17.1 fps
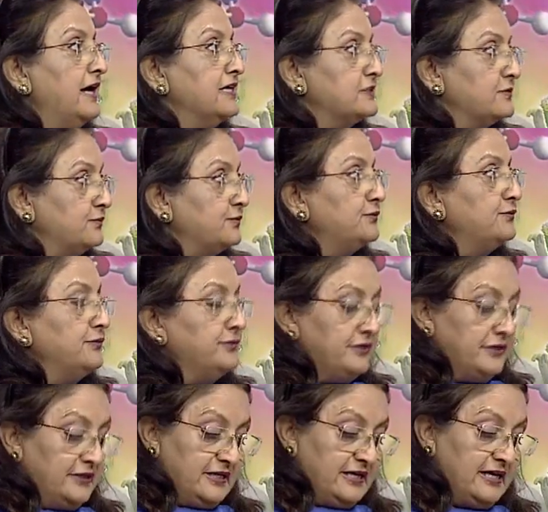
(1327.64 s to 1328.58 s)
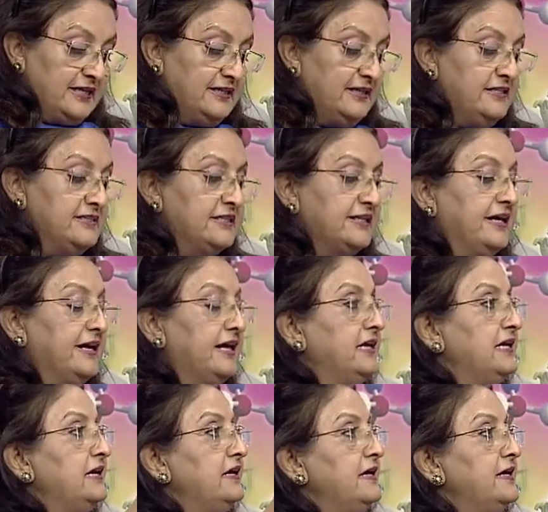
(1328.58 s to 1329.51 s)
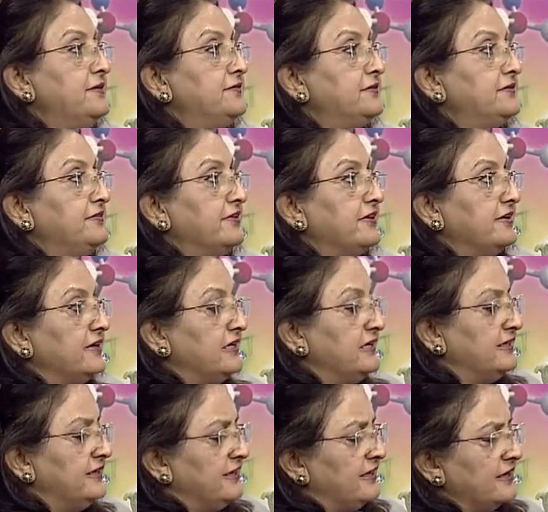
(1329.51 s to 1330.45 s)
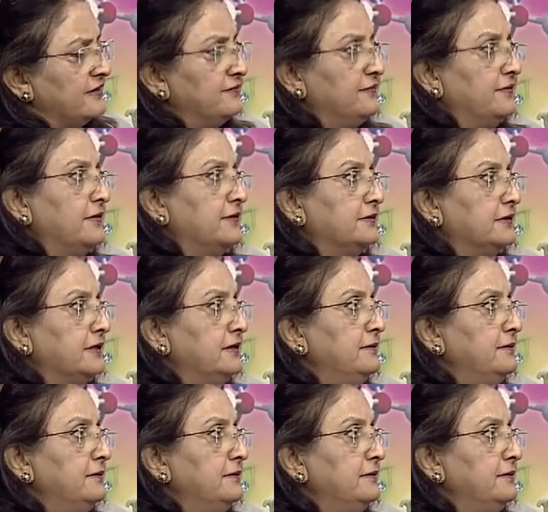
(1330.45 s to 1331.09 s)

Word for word: as food and these scaly leaves generally they are for